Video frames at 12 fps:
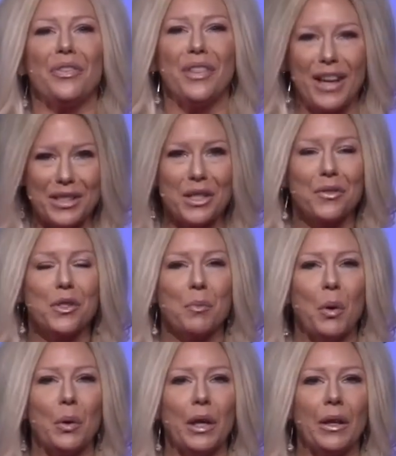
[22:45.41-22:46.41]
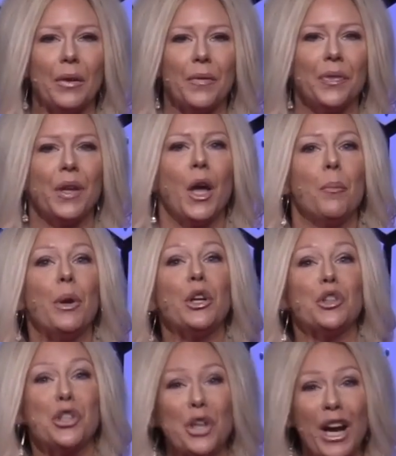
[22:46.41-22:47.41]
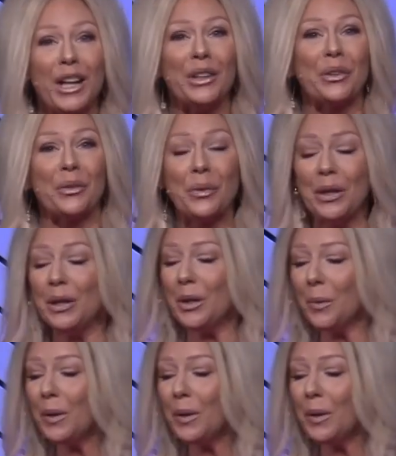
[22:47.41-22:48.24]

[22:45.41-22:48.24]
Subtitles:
Thoughts of smoking. But you're trying really,